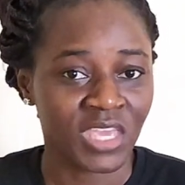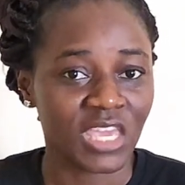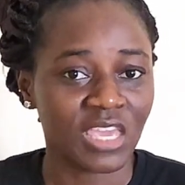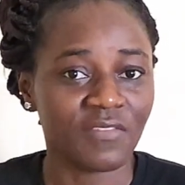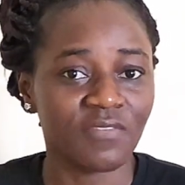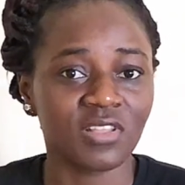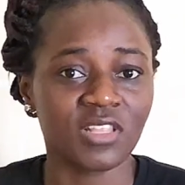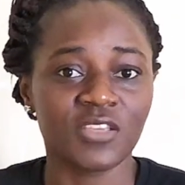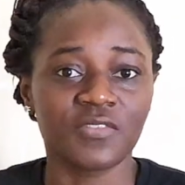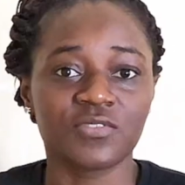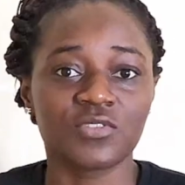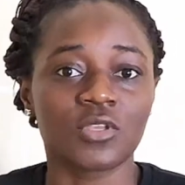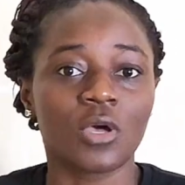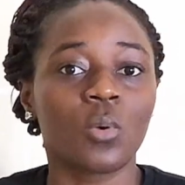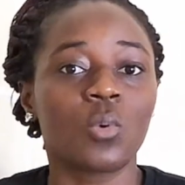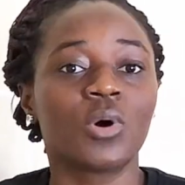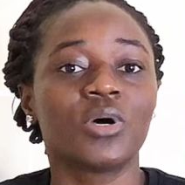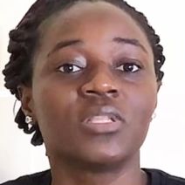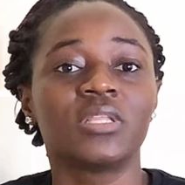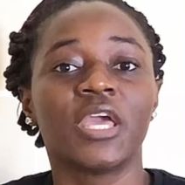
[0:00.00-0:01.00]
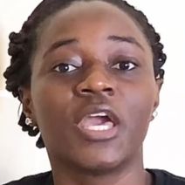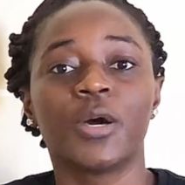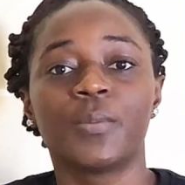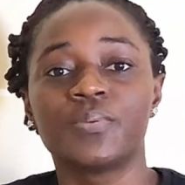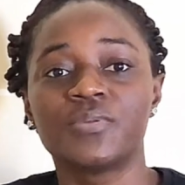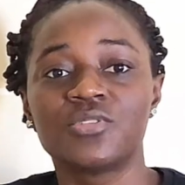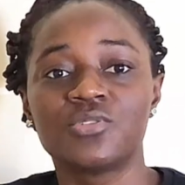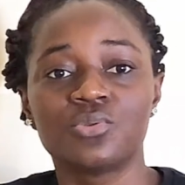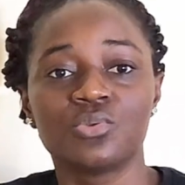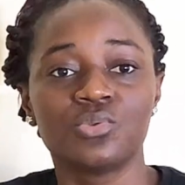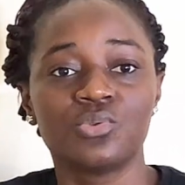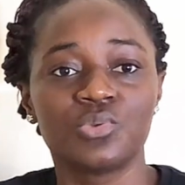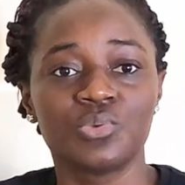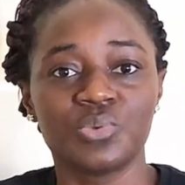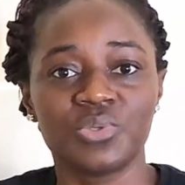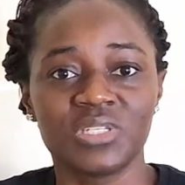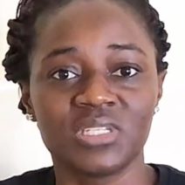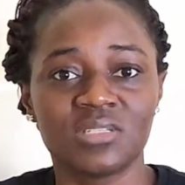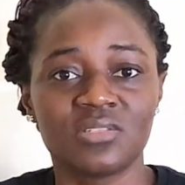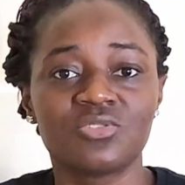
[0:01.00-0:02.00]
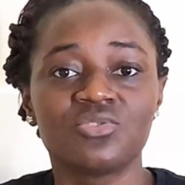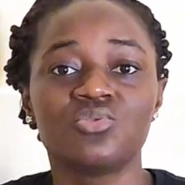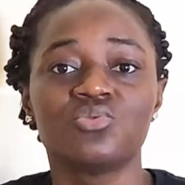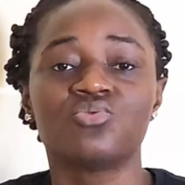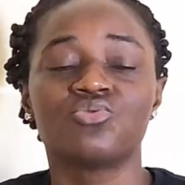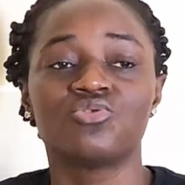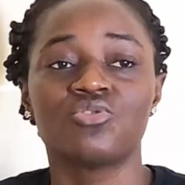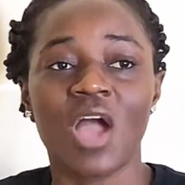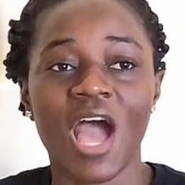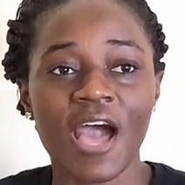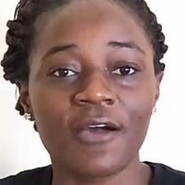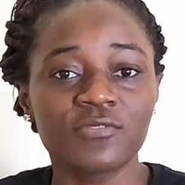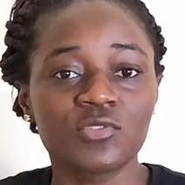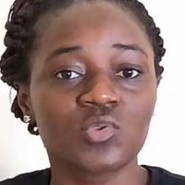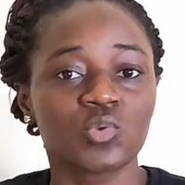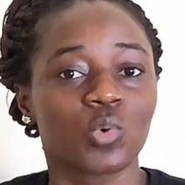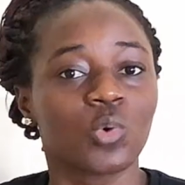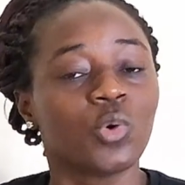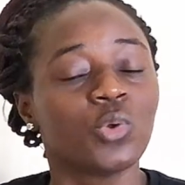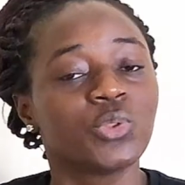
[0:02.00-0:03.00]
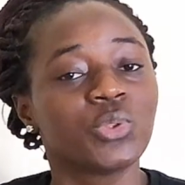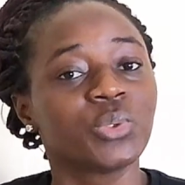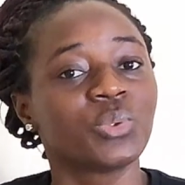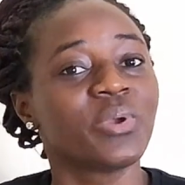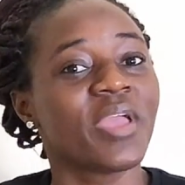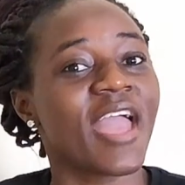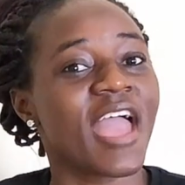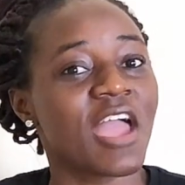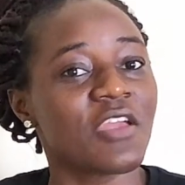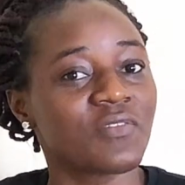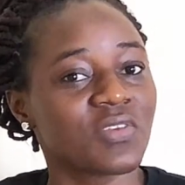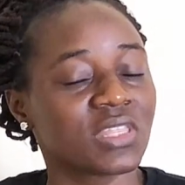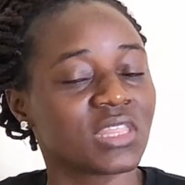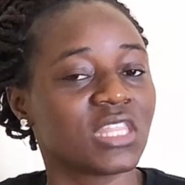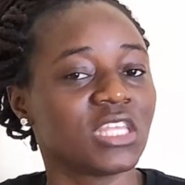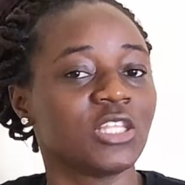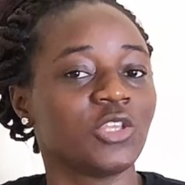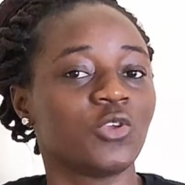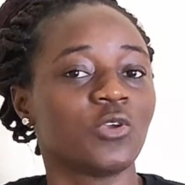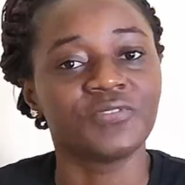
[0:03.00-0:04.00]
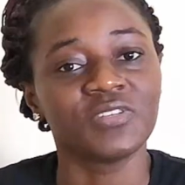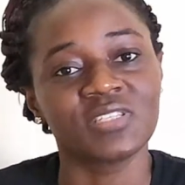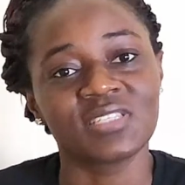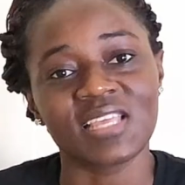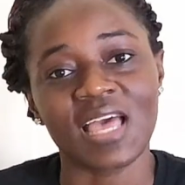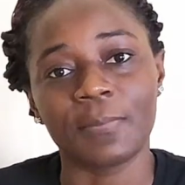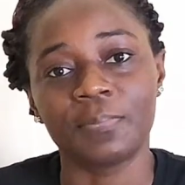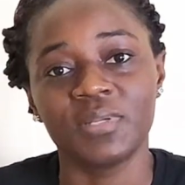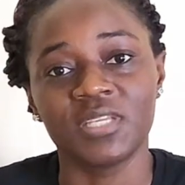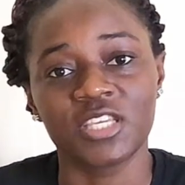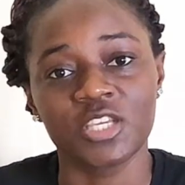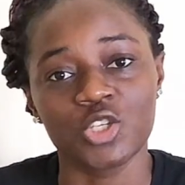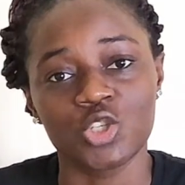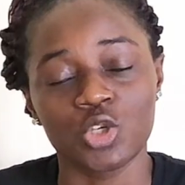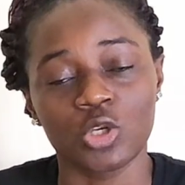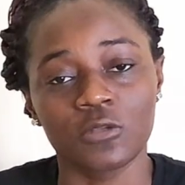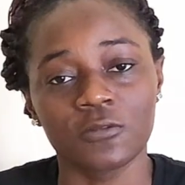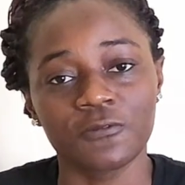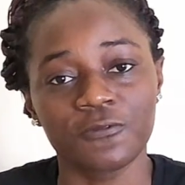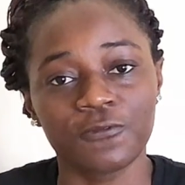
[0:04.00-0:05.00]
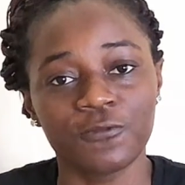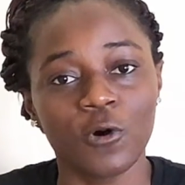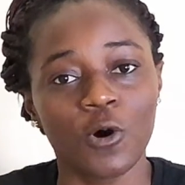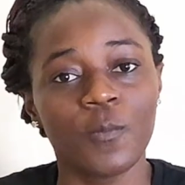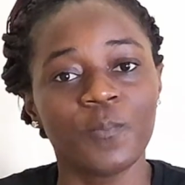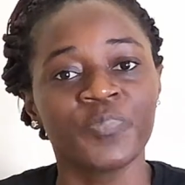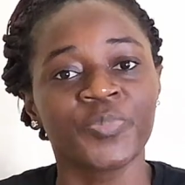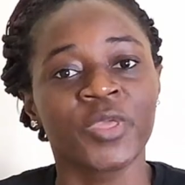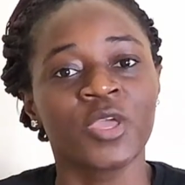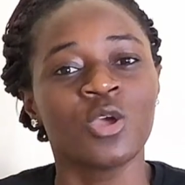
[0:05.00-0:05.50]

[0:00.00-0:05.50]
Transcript: Even if someone helps you do it, you have to go through everything in your visa application form,